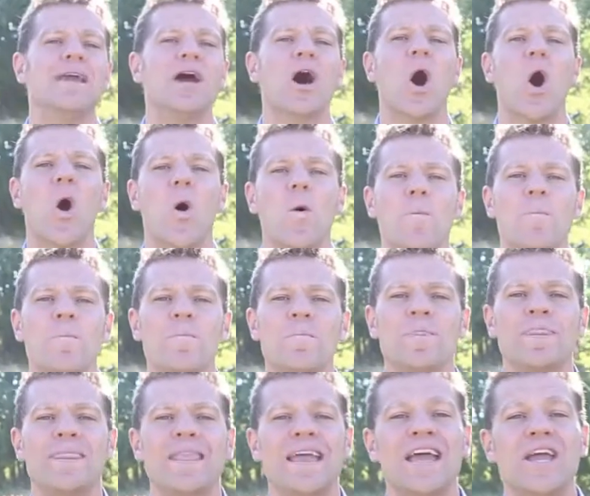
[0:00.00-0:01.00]
a home.
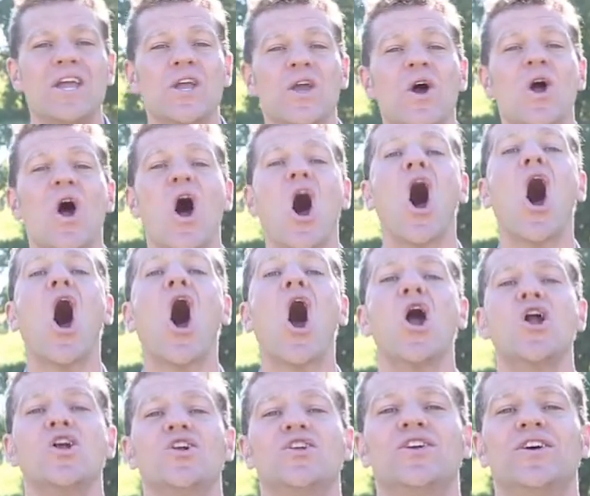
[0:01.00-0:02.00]
Your
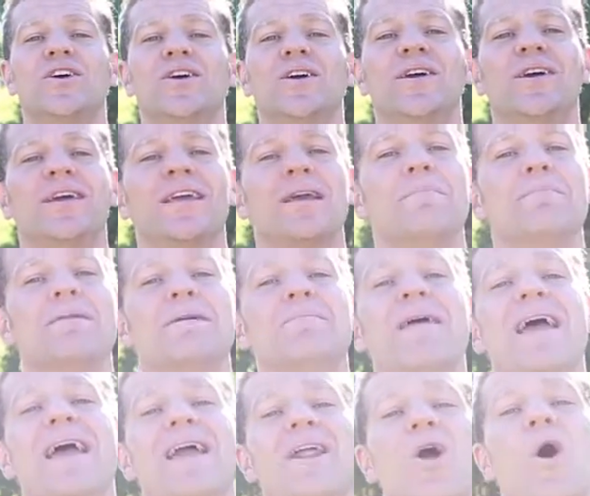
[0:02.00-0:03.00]
heart can be
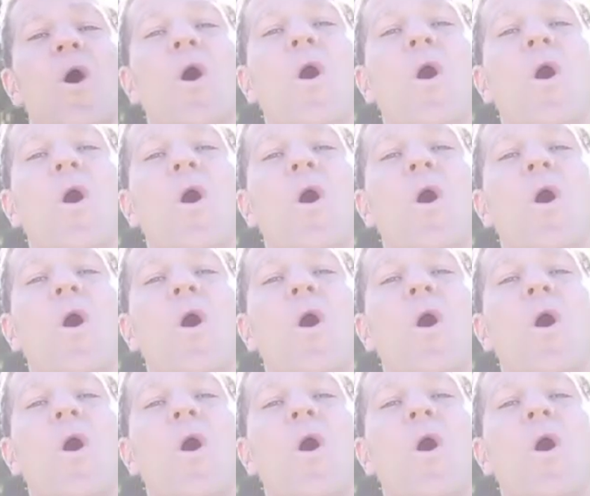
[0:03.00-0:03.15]
made